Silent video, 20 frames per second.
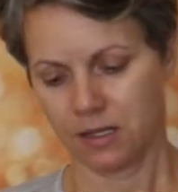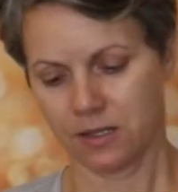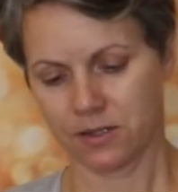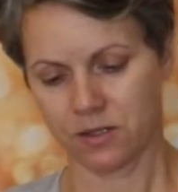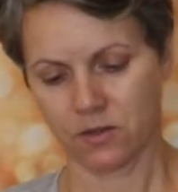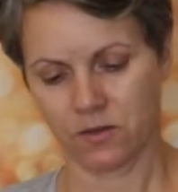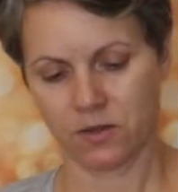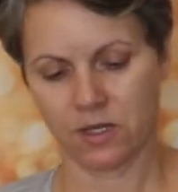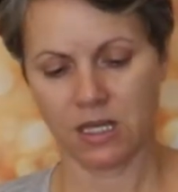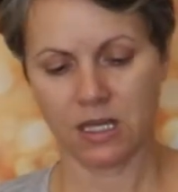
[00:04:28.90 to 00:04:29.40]

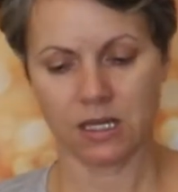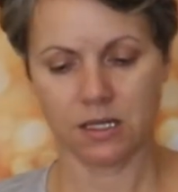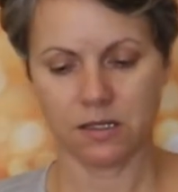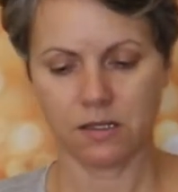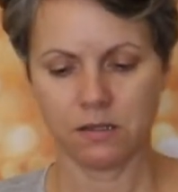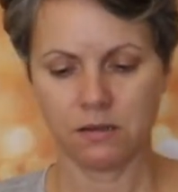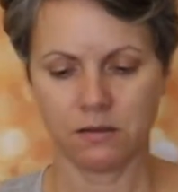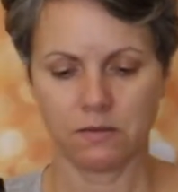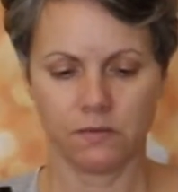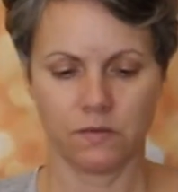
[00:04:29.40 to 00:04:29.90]
So
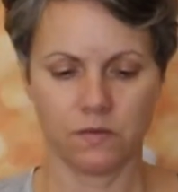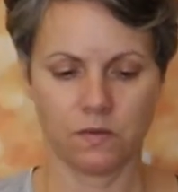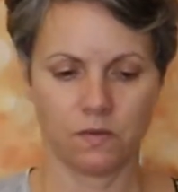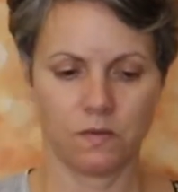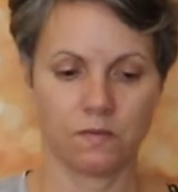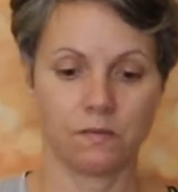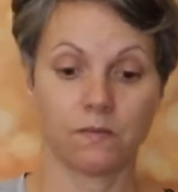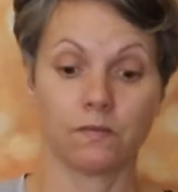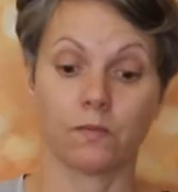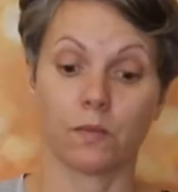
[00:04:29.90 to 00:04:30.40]
then,
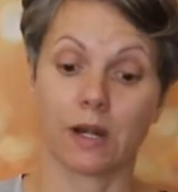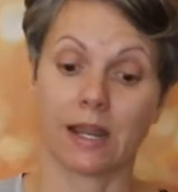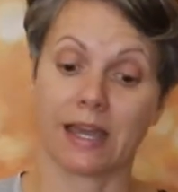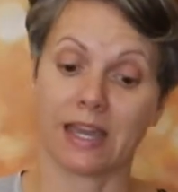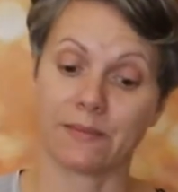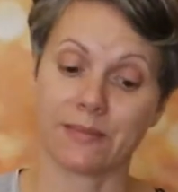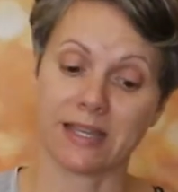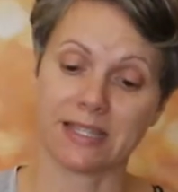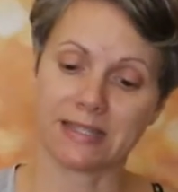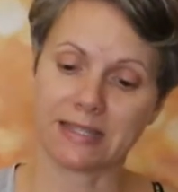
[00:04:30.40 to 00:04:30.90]
when I
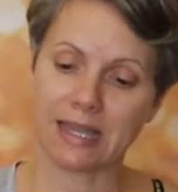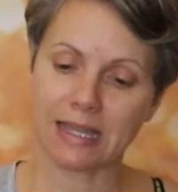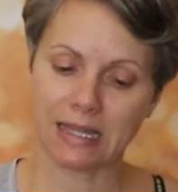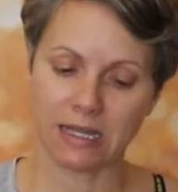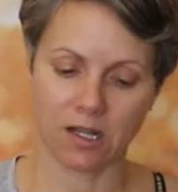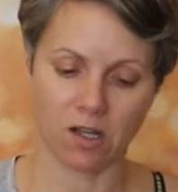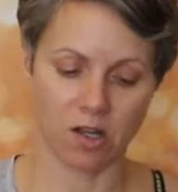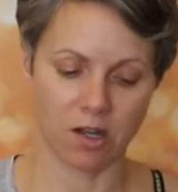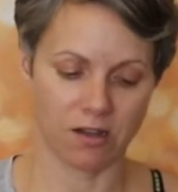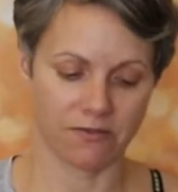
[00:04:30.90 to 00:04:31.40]
have my
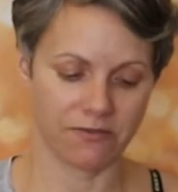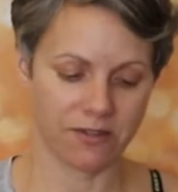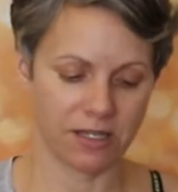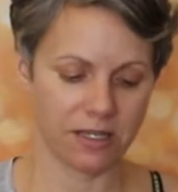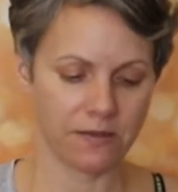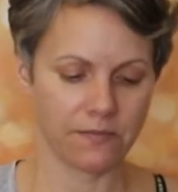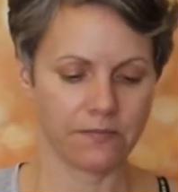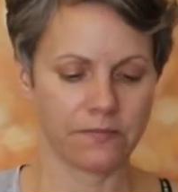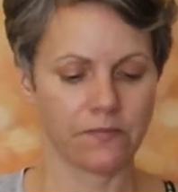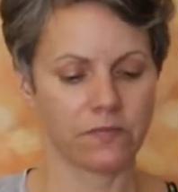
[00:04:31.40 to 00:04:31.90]
second
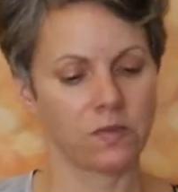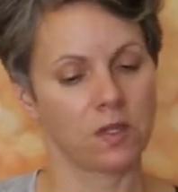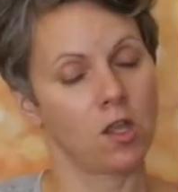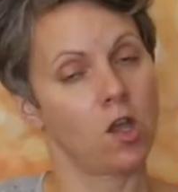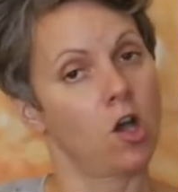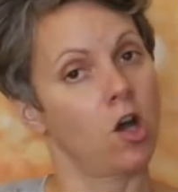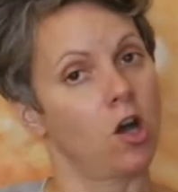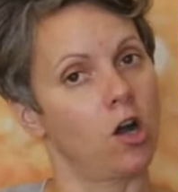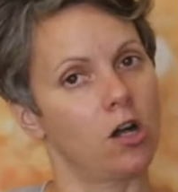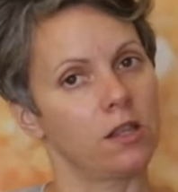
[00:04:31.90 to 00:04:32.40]
coffee,
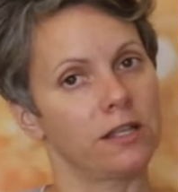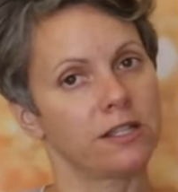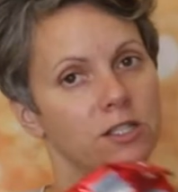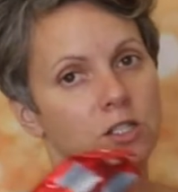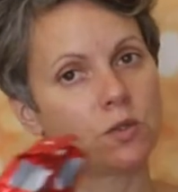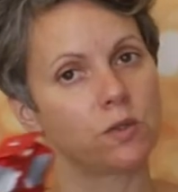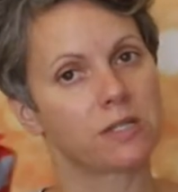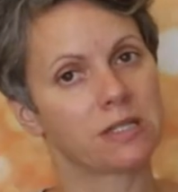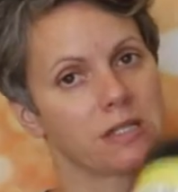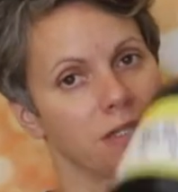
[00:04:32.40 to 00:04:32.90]
all I
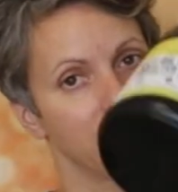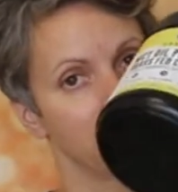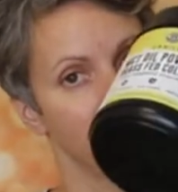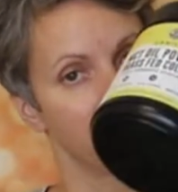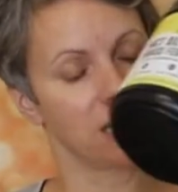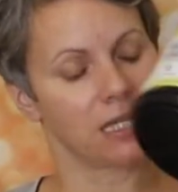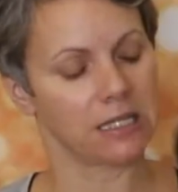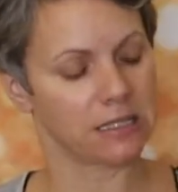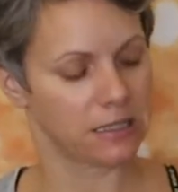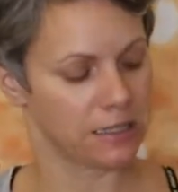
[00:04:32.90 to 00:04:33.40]
do is
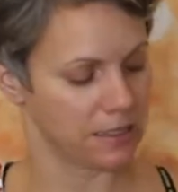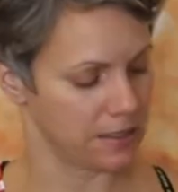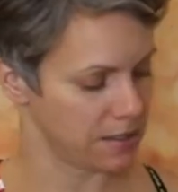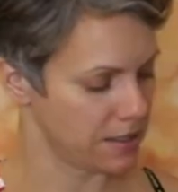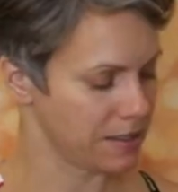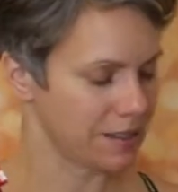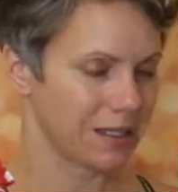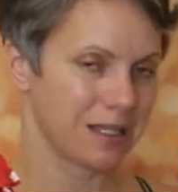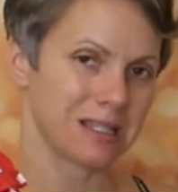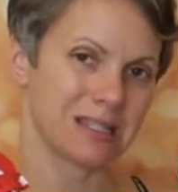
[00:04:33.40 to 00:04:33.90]
eliminate
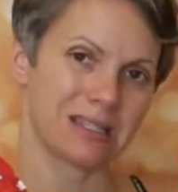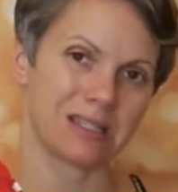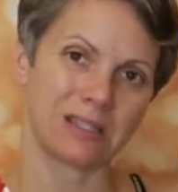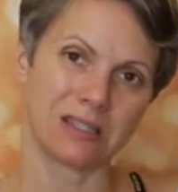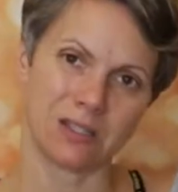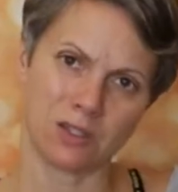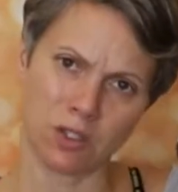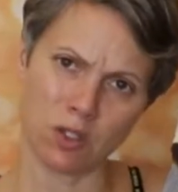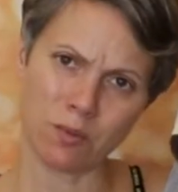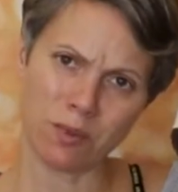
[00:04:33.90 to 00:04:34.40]
this, because
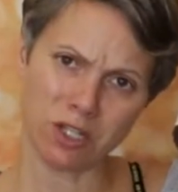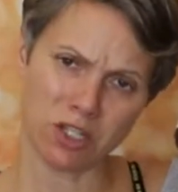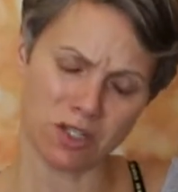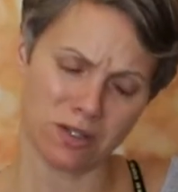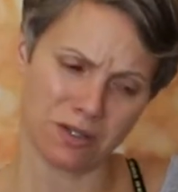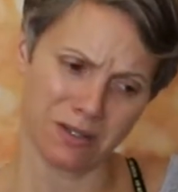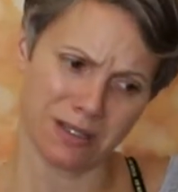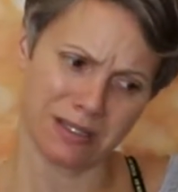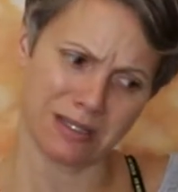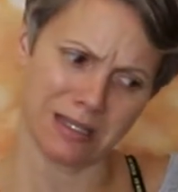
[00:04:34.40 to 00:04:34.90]
too much
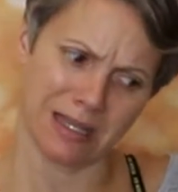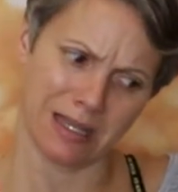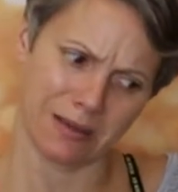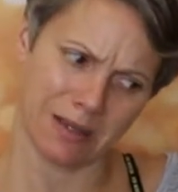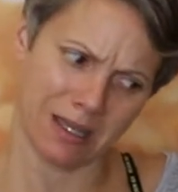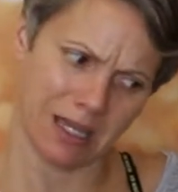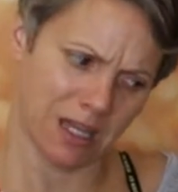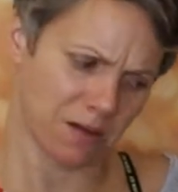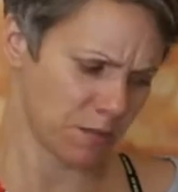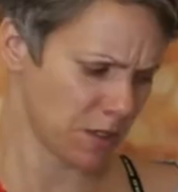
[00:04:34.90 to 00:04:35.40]
of this
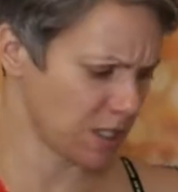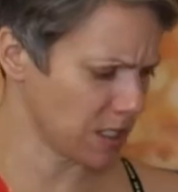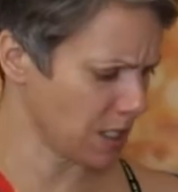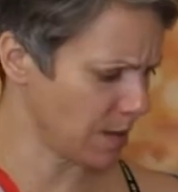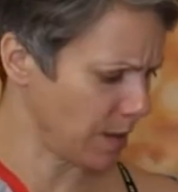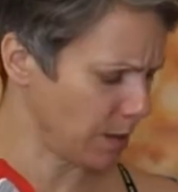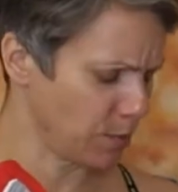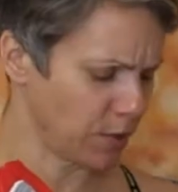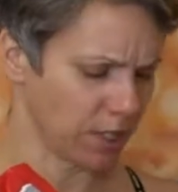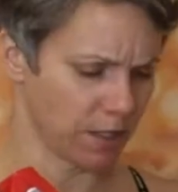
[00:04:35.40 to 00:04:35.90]
like gave me
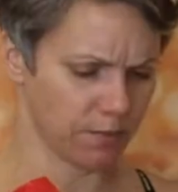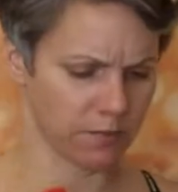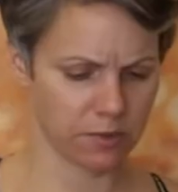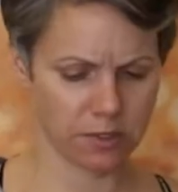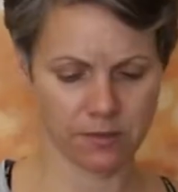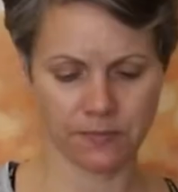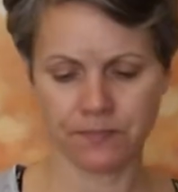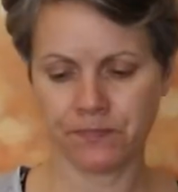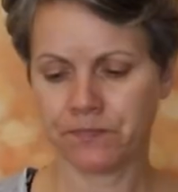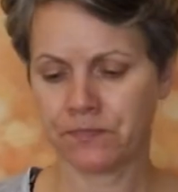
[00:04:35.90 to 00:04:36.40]
stomach
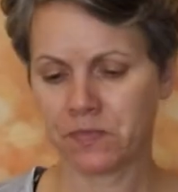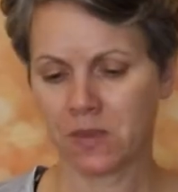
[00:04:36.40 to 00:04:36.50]
problems.